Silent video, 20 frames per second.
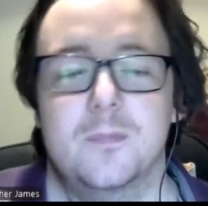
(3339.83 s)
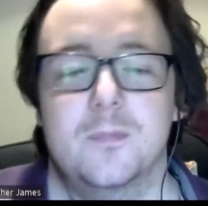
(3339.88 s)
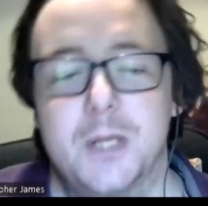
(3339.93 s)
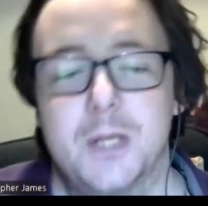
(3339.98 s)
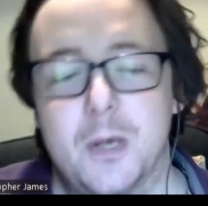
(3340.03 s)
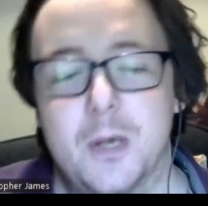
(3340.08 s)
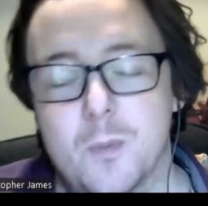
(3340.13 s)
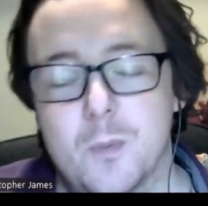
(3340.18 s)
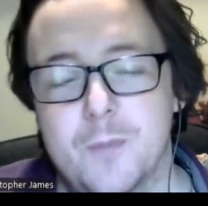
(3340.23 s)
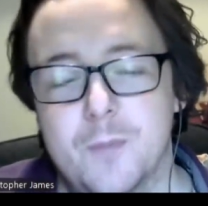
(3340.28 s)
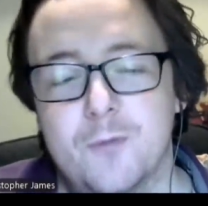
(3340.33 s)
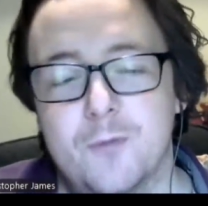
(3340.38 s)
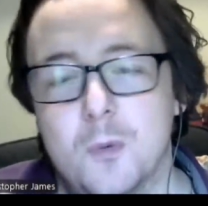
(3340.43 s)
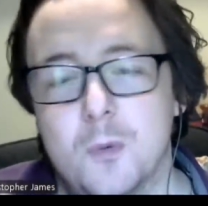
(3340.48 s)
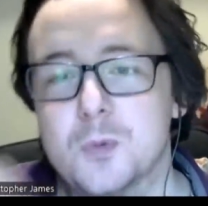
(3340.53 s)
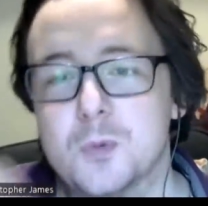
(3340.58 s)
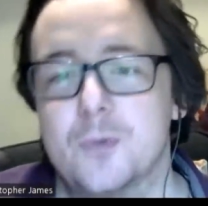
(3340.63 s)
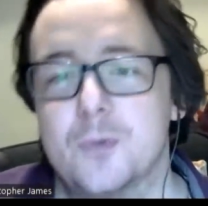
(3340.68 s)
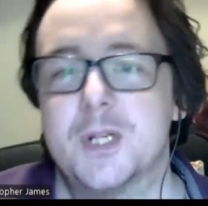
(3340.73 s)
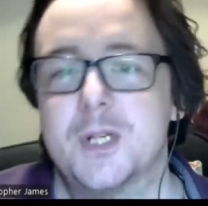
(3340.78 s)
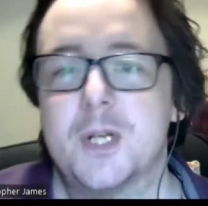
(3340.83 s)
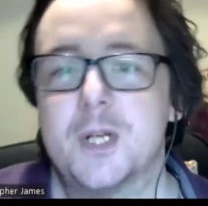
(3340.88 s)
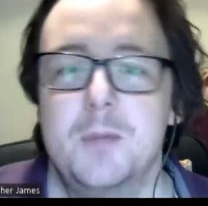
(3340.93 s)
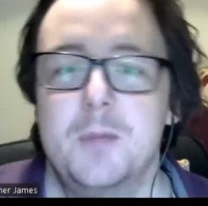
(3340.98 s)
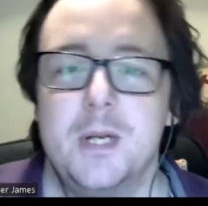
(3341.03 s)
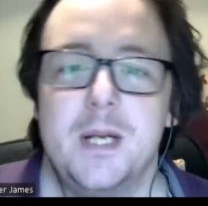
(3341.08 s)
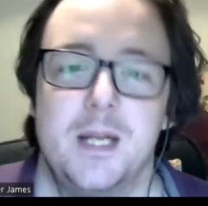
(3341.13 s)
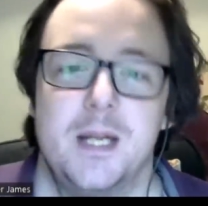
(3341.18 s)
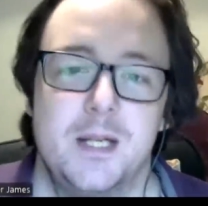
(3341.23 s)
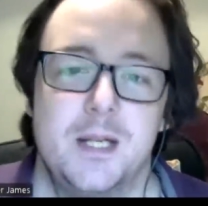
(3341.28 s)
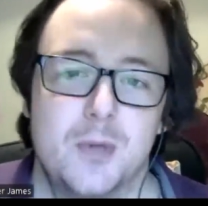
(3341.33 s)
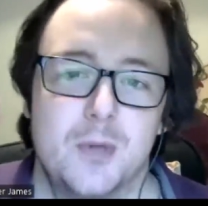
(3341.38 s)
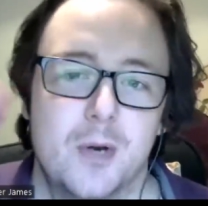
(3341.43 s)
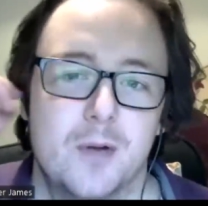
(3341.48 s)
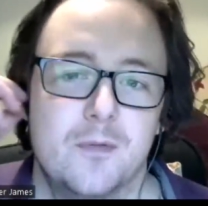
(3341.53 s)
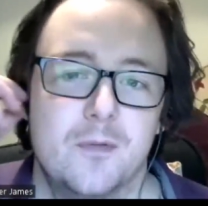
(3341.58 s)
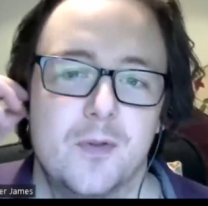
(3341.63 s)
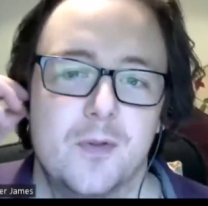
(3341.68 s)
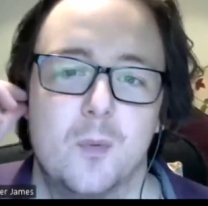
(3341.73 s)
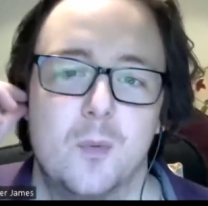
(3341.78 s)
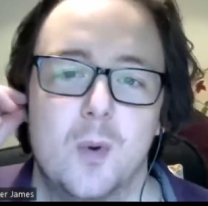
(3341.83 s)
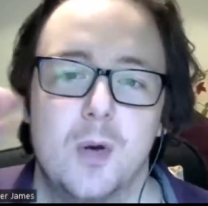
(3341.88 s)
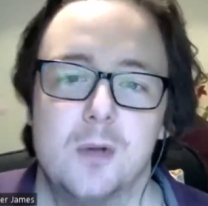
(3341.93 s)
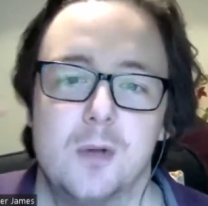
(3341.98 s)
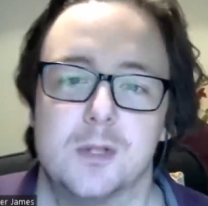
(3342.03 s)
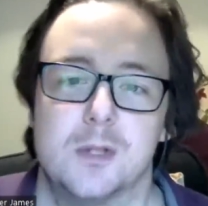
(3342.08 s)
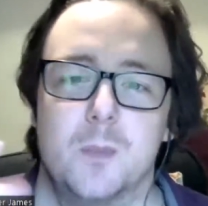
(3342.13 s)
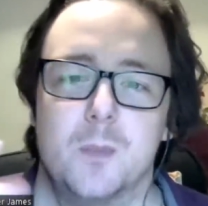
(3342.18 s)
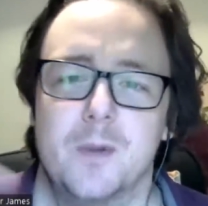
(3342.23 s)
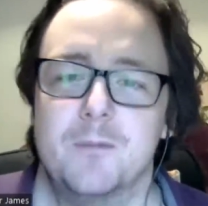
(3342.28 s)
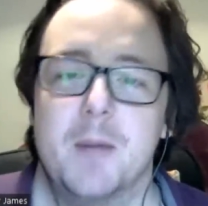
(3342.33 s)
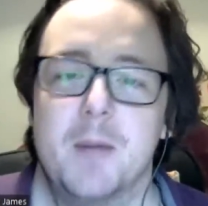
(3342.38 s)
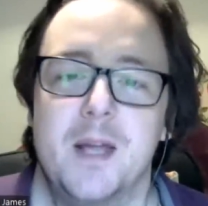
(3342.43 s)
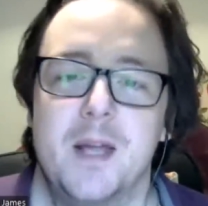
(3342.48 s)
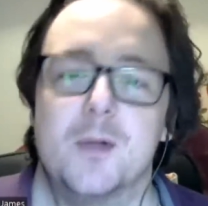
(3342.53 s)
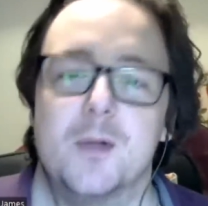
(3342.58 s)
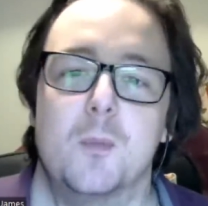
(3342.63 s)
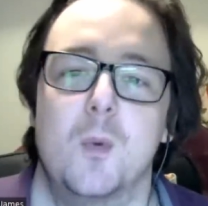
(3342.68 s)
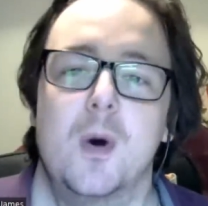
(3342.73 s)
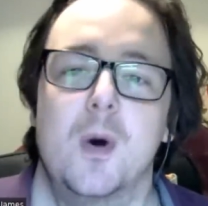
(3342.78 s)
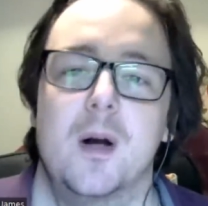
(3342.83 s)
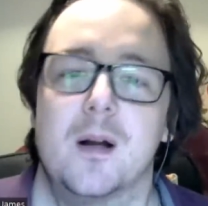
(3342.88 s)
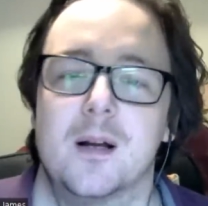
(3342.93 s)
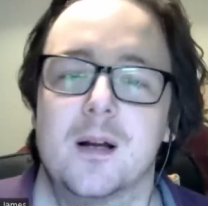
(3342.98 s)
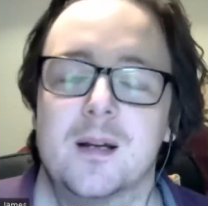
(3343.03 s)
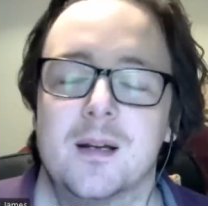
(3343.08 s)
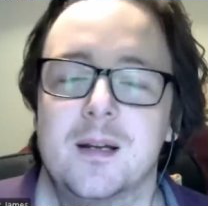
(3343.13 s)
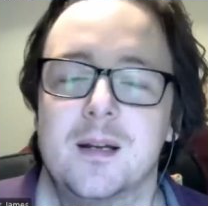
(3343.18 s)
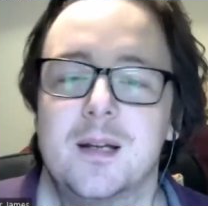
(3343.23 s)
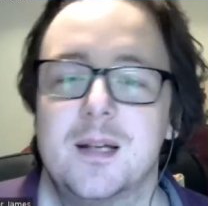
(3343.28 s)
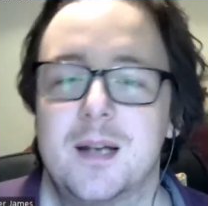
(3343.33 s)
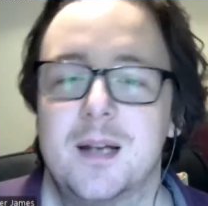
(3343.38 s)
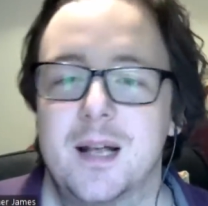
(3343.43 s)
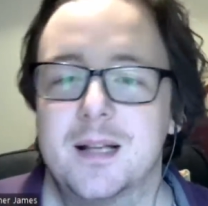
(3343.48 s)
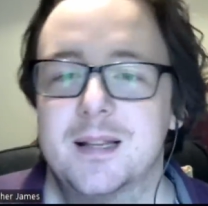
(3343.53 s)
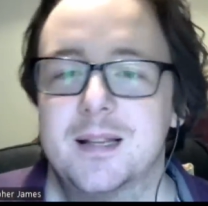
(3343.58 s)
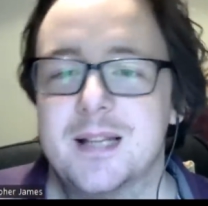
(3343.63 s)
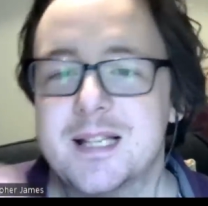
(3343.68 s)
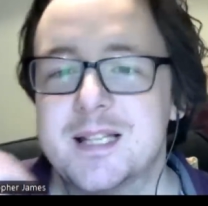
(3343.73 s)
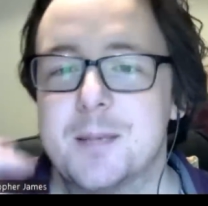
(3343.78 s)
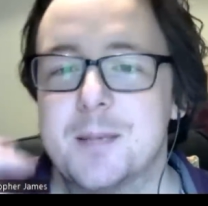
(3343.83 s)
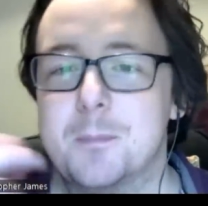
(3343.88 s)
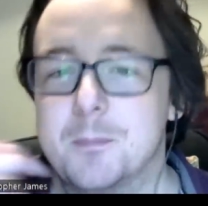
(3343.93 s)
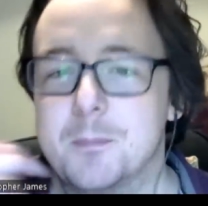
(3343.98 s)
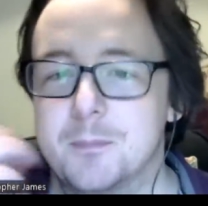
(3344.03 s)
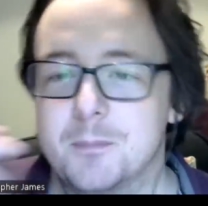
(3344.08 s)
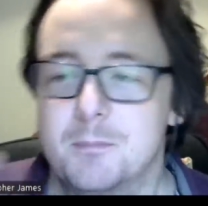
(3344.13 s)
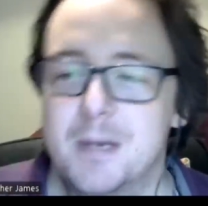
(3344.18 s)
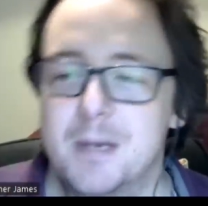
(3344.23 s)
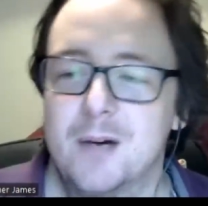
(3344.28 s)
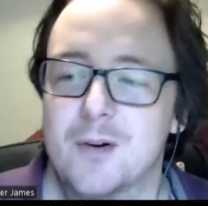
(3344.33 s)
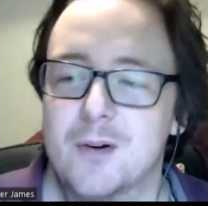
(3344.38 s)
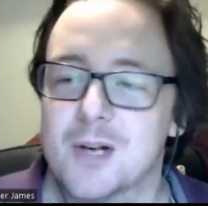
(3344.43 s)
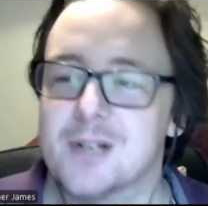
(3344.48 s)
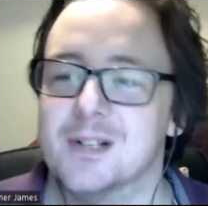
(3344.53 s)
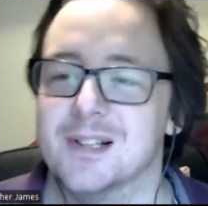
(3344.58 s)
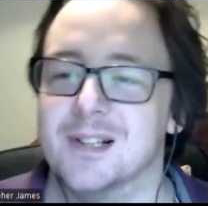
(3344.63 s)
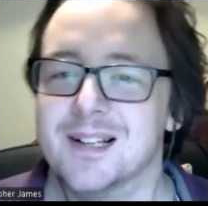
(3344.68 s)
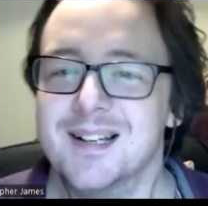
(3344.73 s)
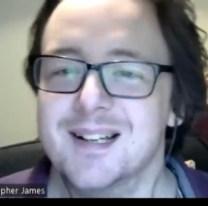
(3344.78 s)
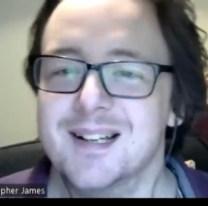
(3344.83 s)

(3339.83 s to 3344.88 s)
you know we've formed all these communities all over the world and we've made them work like that's a miracle